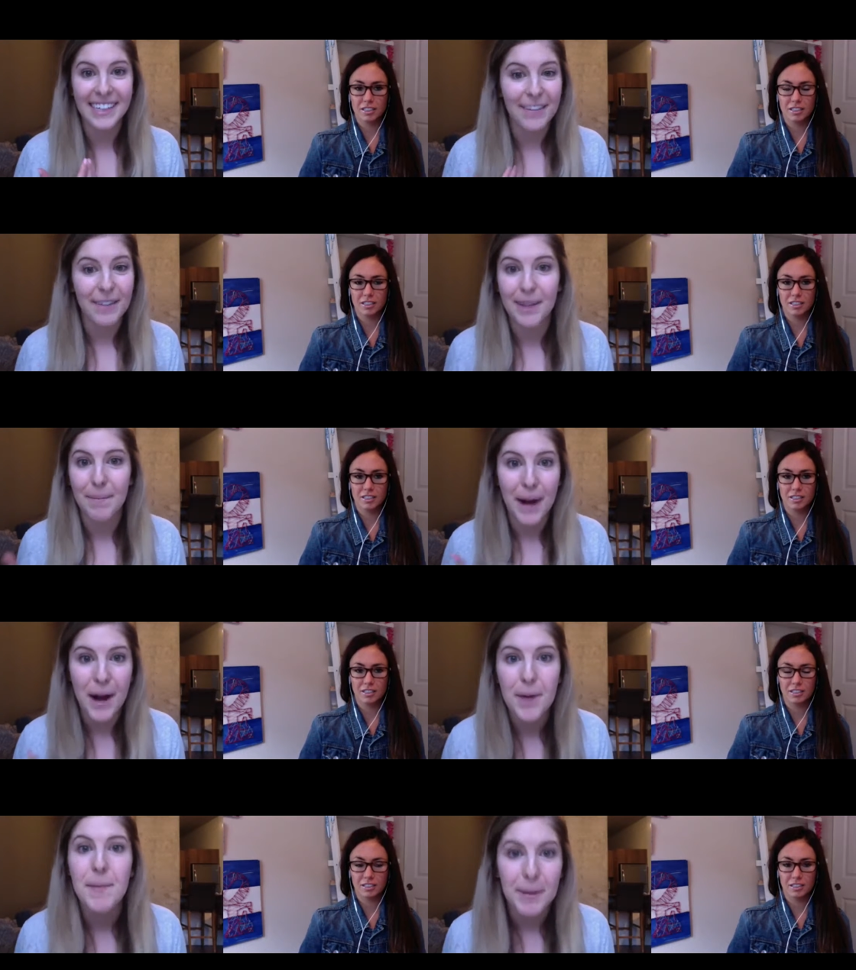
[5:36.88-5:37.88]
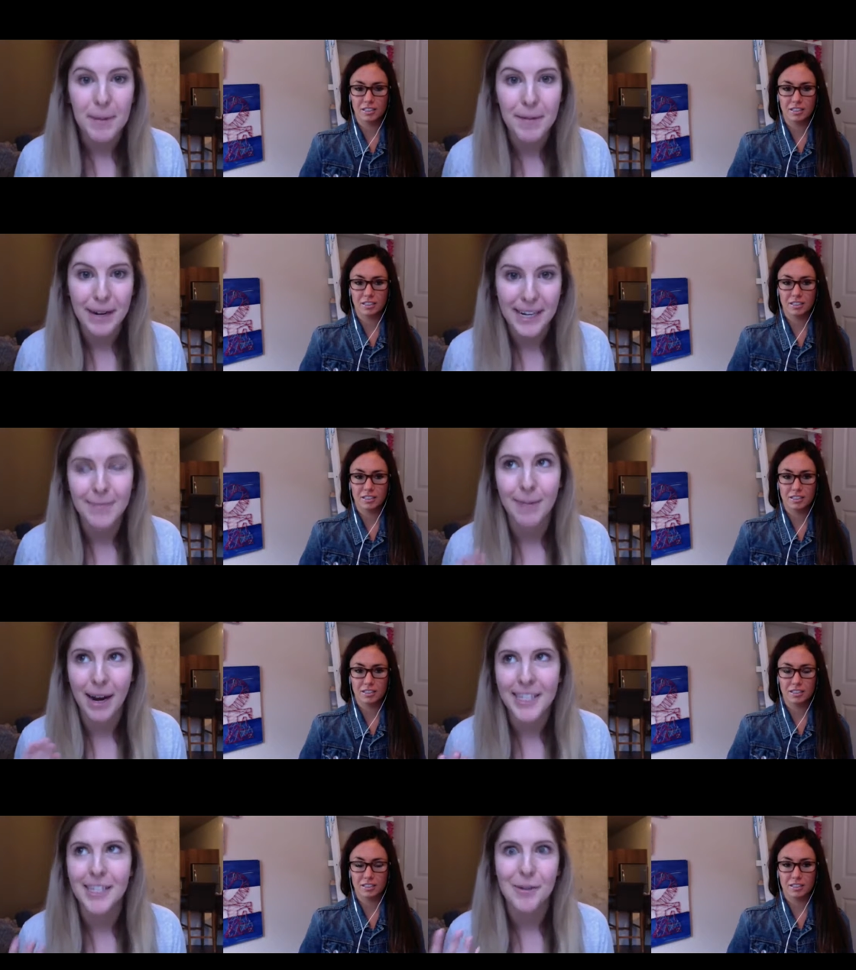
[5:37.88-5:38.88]
Speaker 1: it the bare minimum and expect to
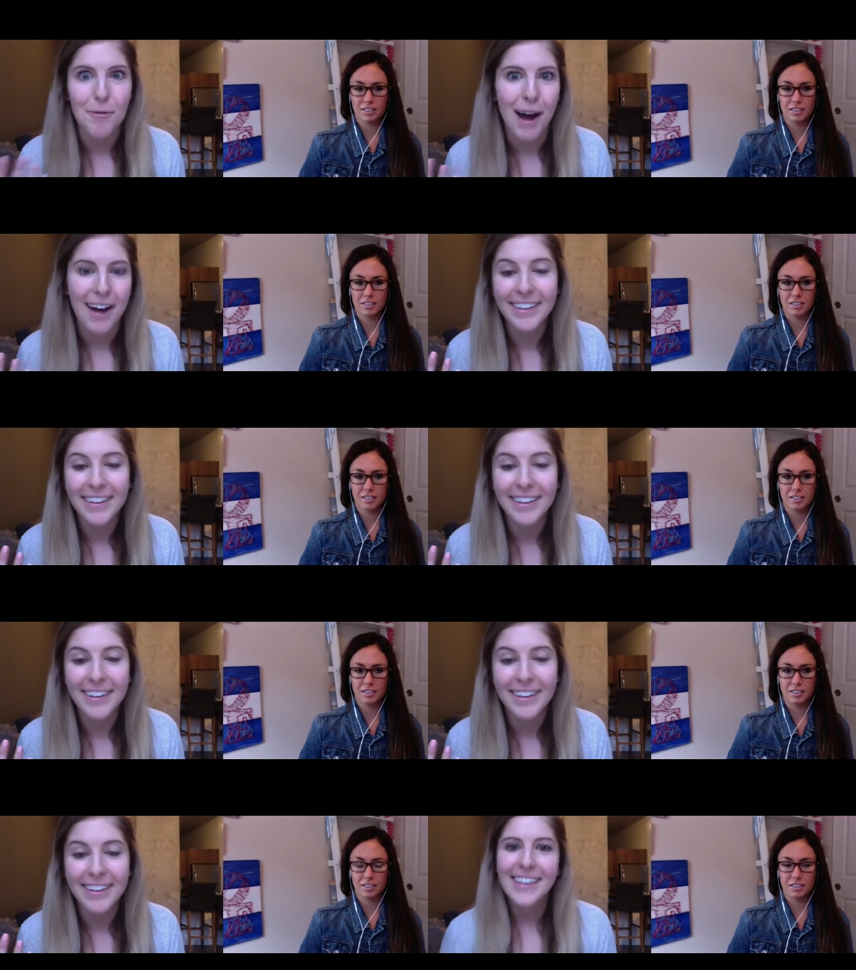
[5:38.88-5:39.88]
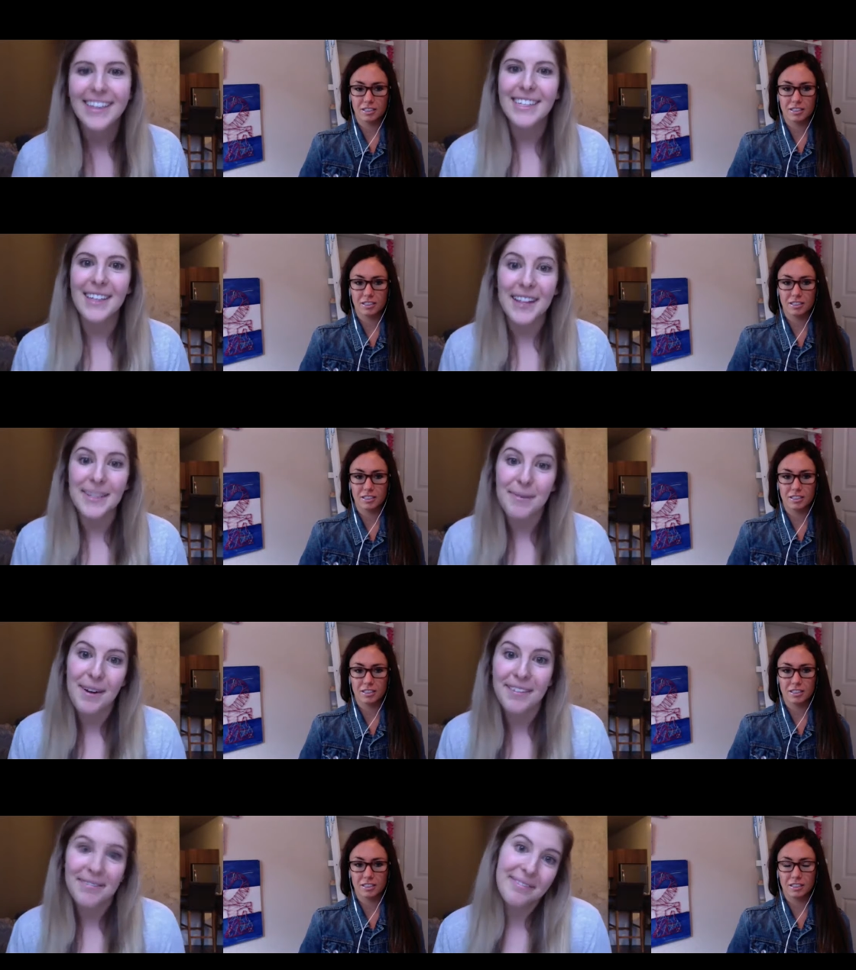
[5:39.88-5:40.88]
do well. So that's
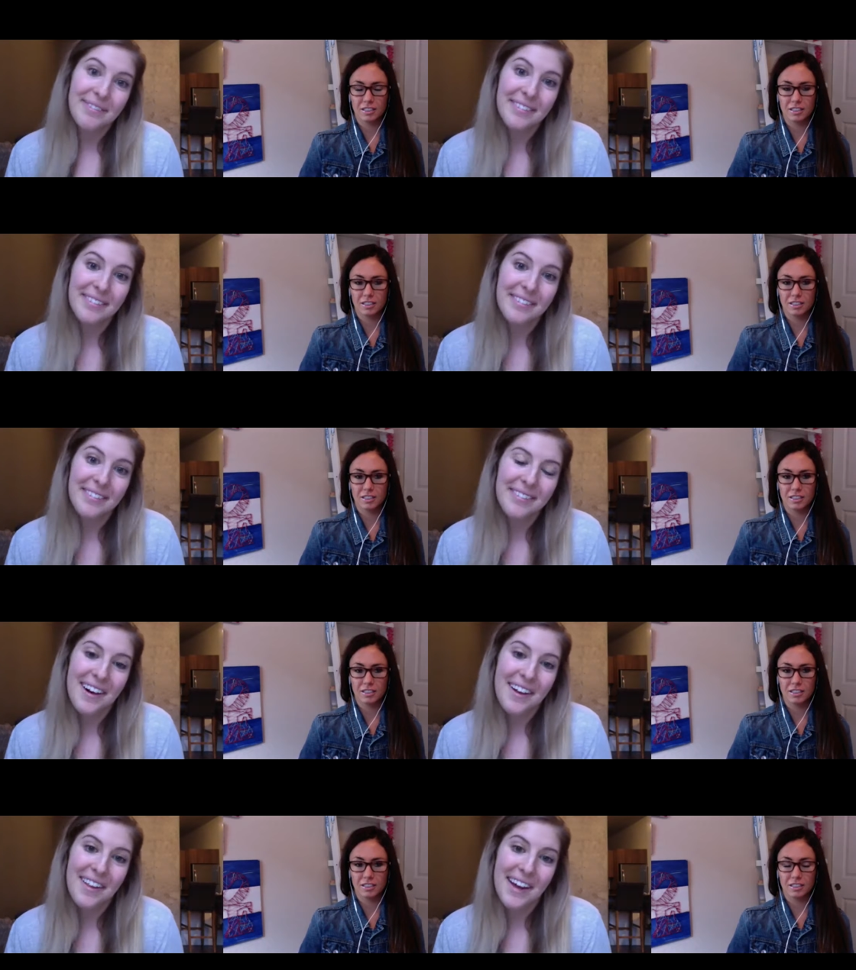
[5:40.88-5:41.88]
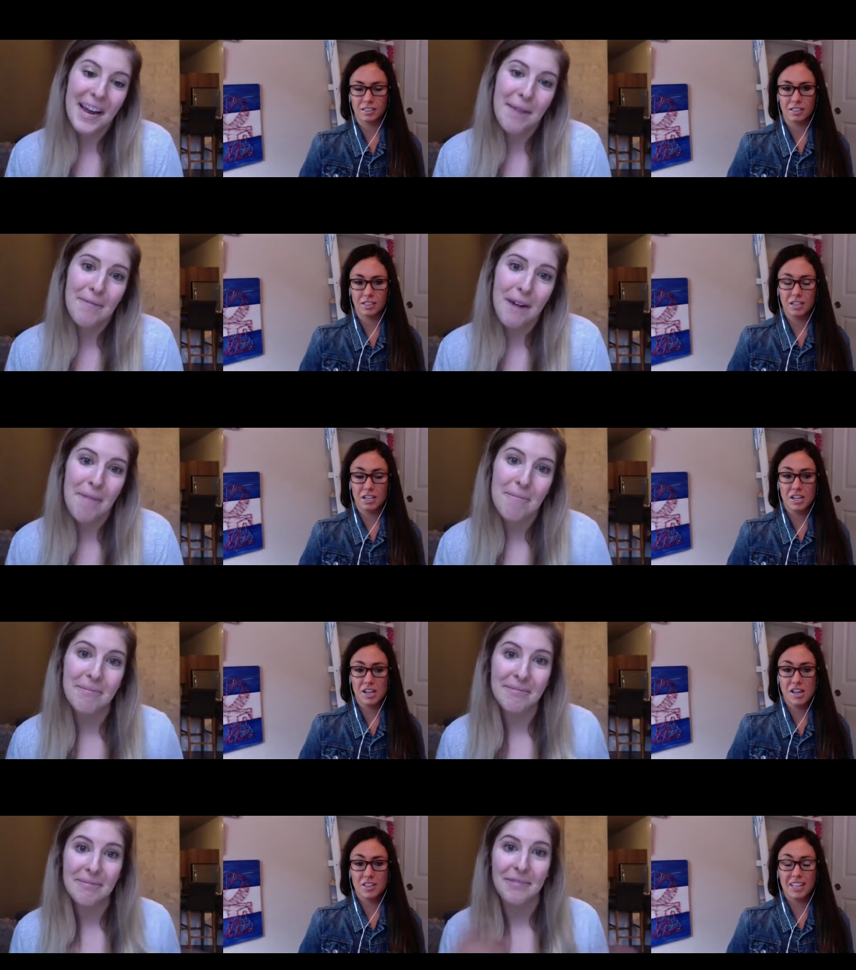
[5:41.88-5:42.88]
where all that came from.
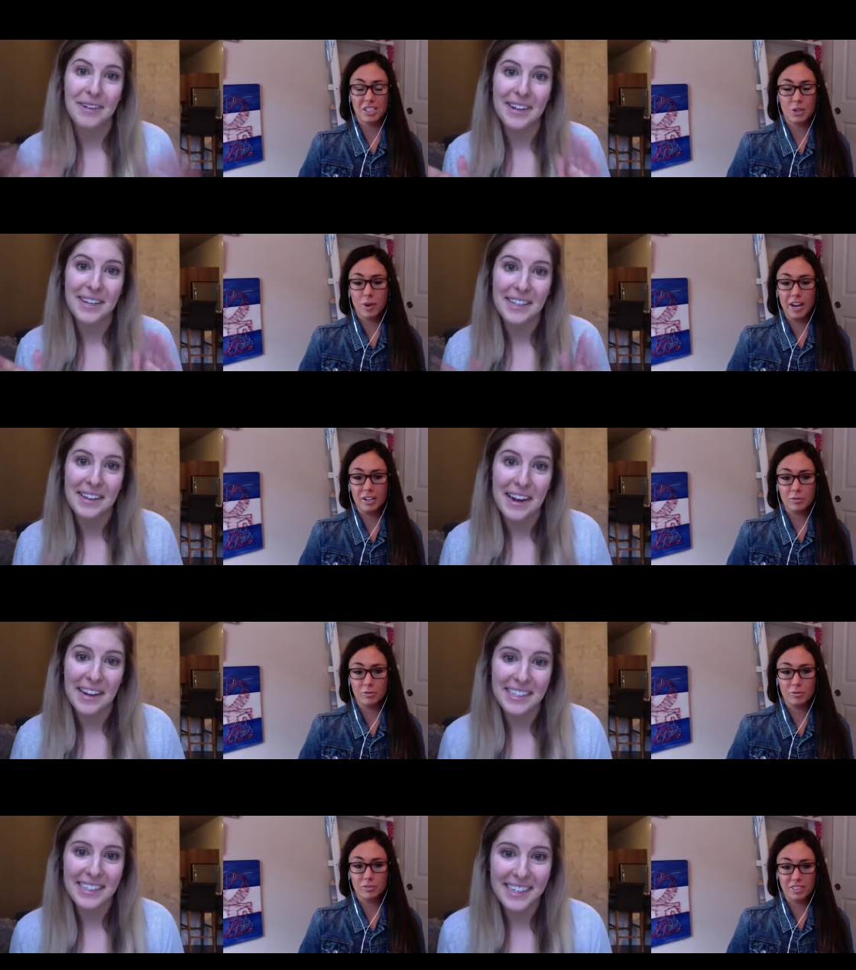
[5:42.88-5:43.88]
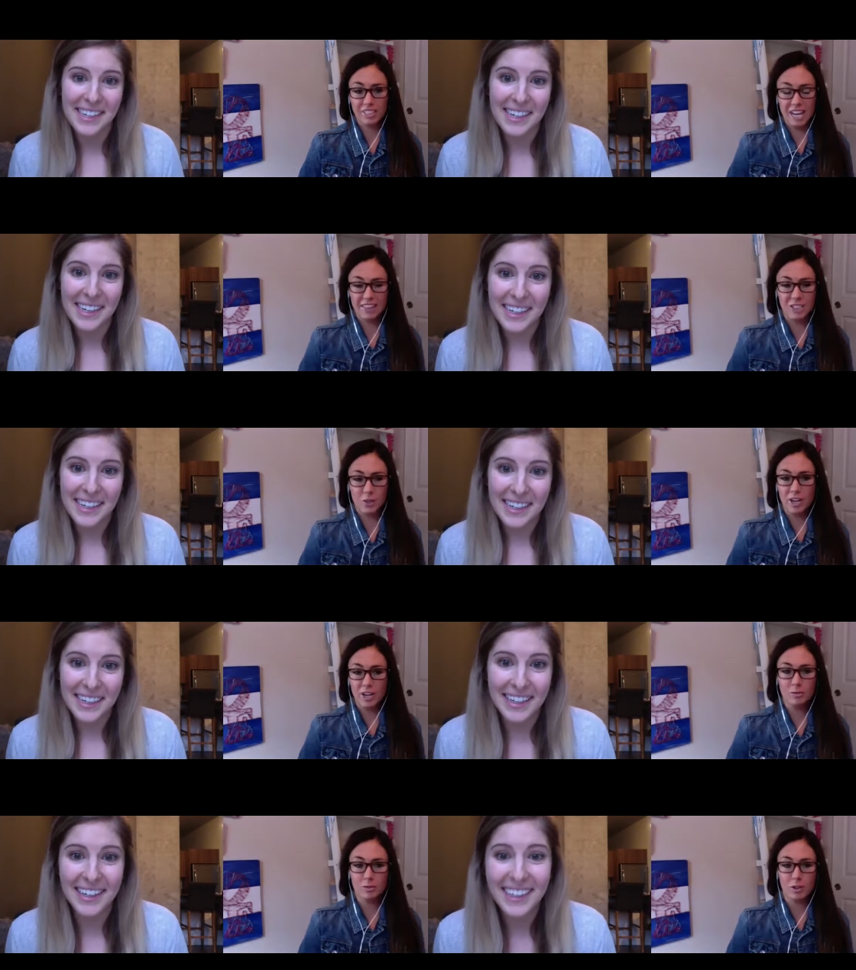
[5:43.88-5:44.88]
Speaker 2: One that's quite a, yeah, that's quite
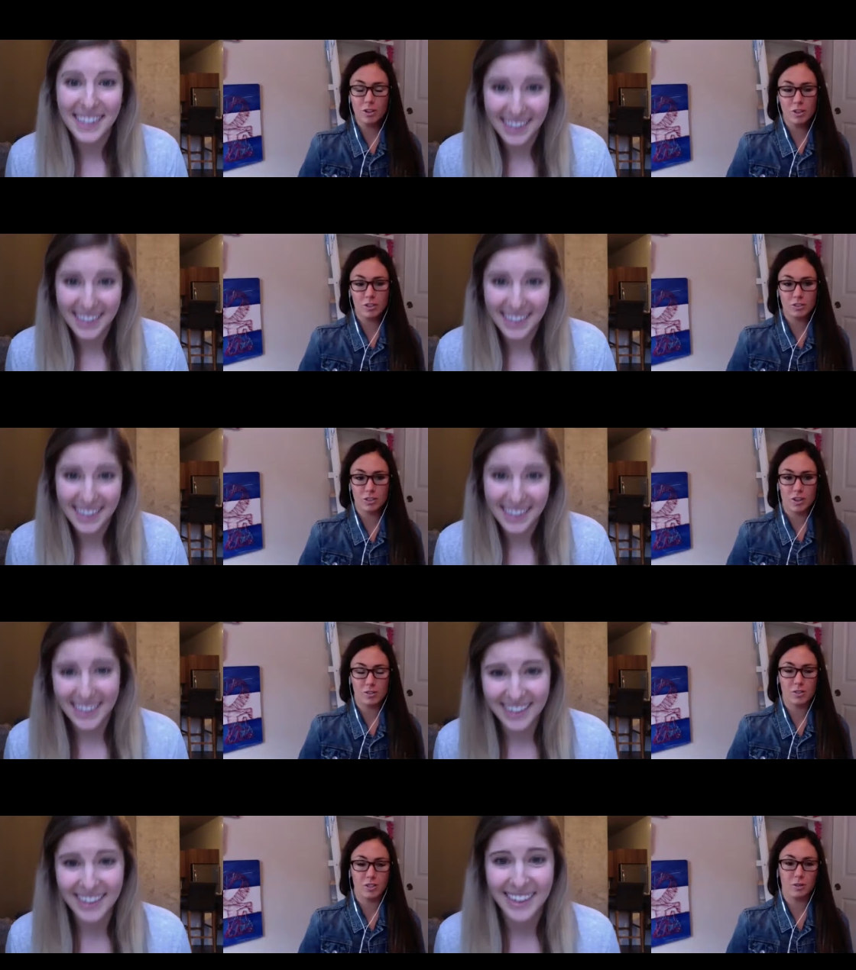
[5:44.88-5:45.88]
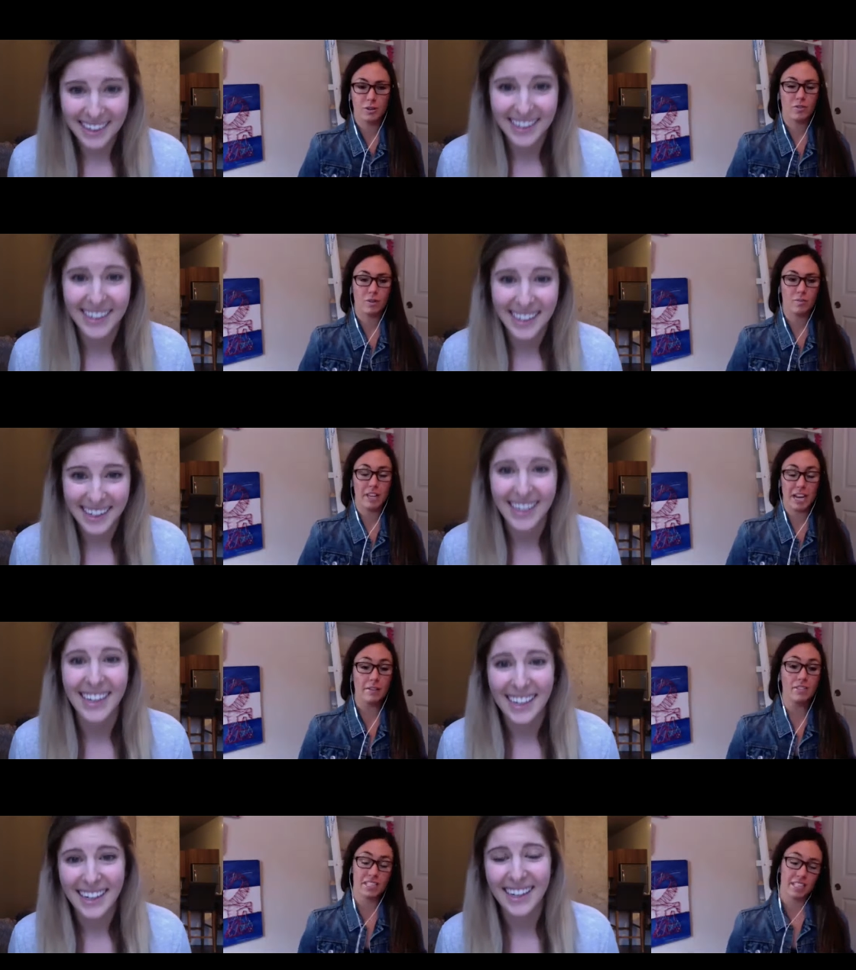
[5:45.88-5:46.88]
a roller coaster though. So you went from, and I've
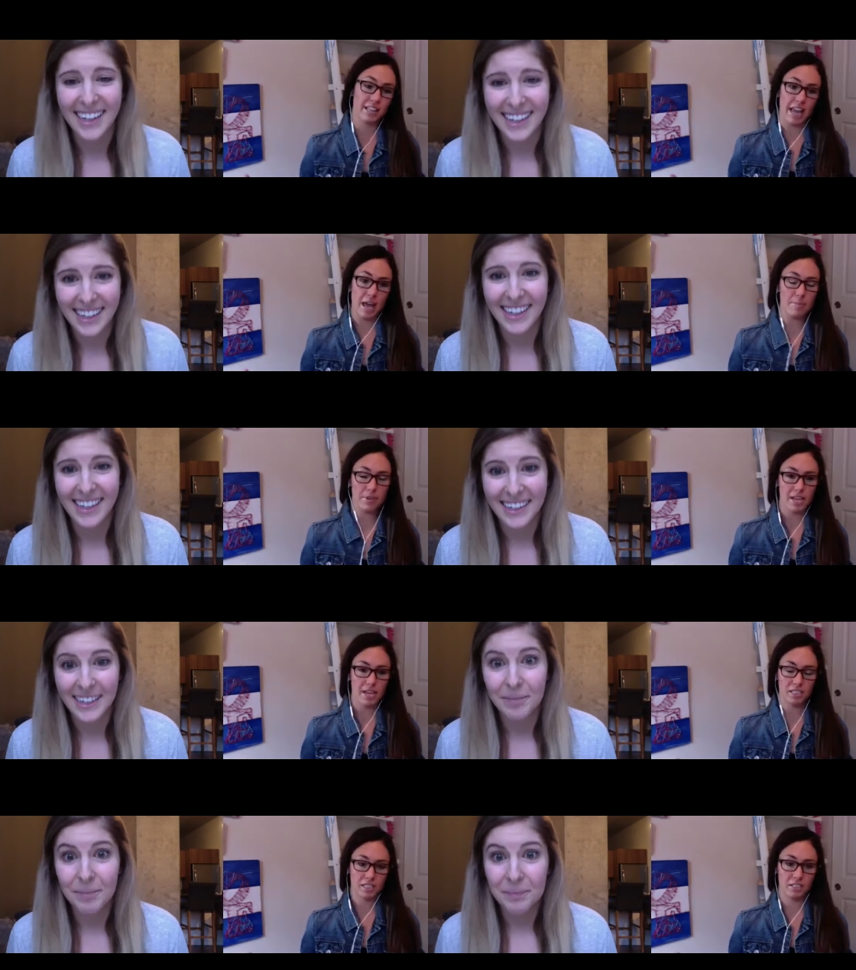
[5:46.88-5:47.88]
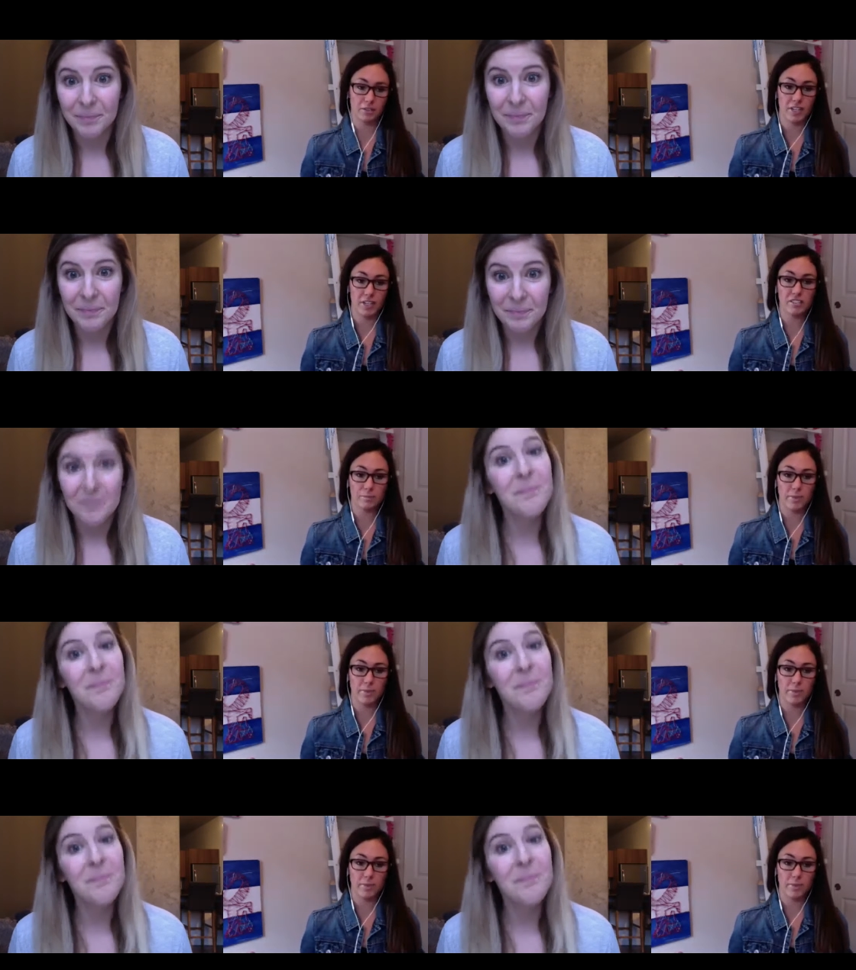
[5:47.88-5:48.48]
seen that happen actually to friends of